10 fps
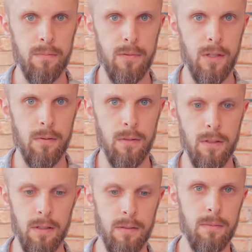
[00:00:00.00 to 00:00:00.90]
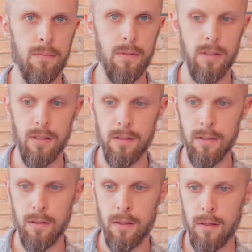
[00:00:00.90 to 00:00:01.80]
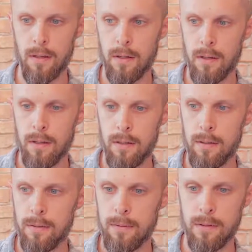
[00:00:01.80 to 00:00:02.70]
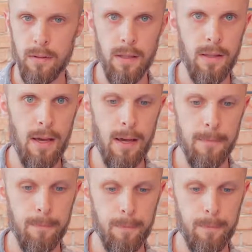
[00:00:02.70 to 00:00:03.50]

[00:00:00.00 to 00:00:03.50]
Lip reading: Generally it's really easy, so get that.